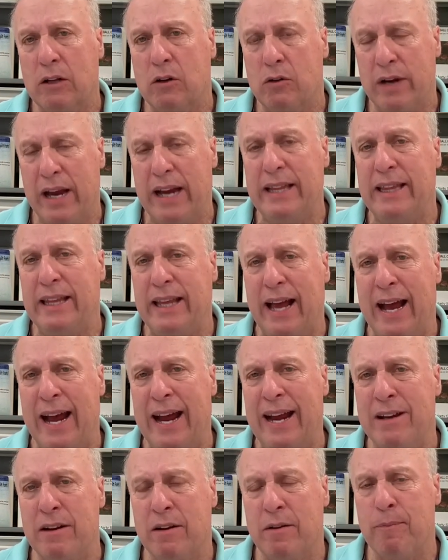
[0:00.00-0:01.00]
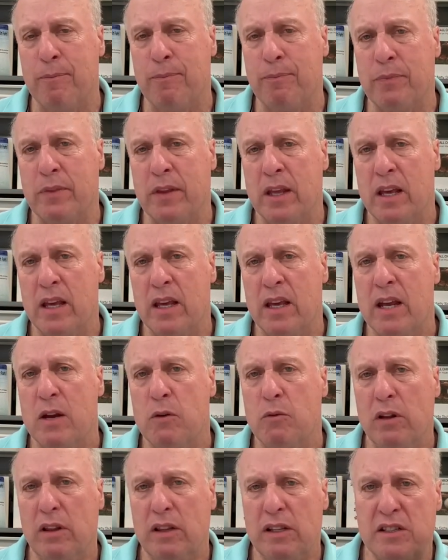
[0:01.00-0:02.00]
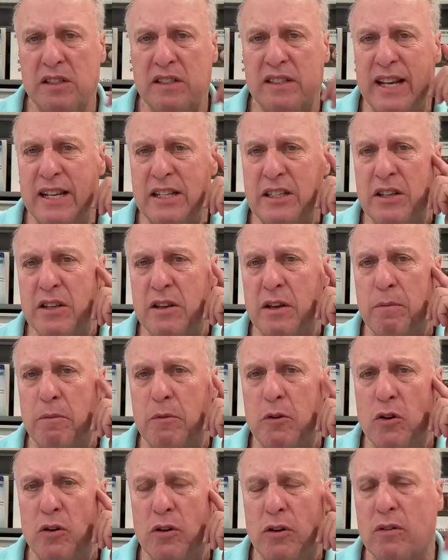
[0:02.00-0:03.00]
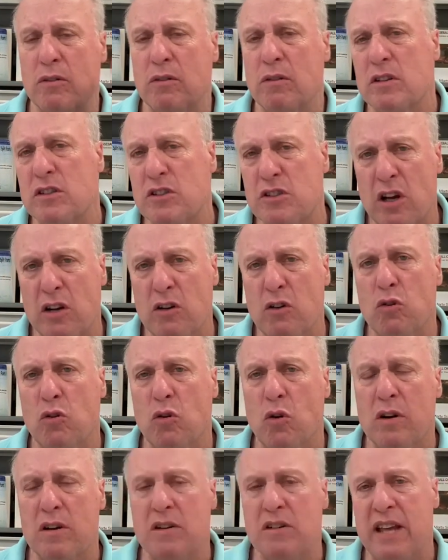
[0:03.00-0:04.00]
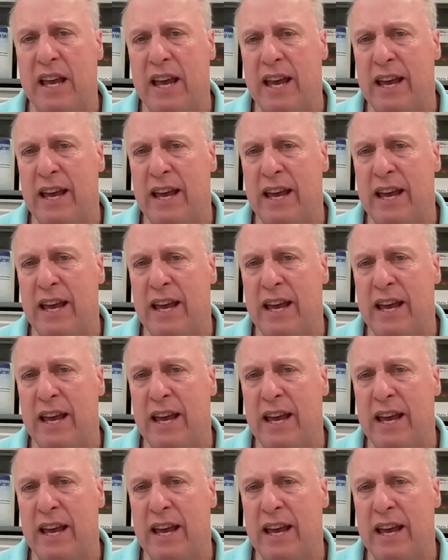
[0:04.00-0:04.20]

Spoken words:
create the item, it really sticks in your son or daughter's